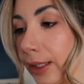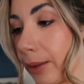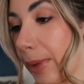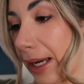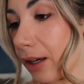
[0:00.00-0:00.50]
on the
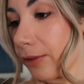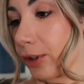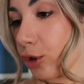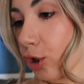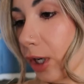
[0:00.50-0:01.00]
back of
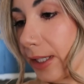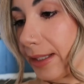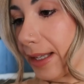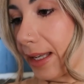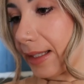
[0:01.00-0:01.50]
the jar it
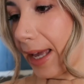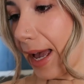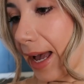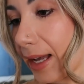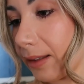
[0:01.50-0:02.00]
says
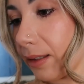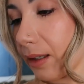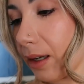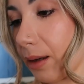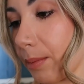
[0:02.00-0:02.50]
add
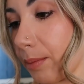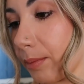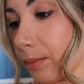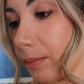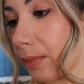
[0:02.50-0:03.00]

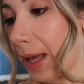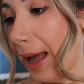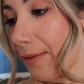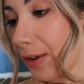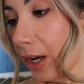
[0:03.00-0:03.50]
um,
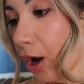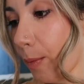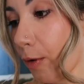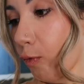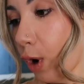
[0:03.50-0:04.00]
half a
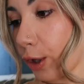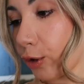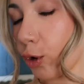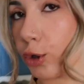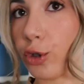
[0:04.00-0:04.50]
cup of water
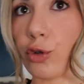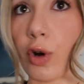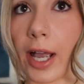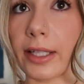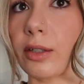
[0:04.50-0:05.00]
or
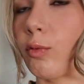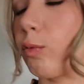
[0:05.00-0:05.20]
dried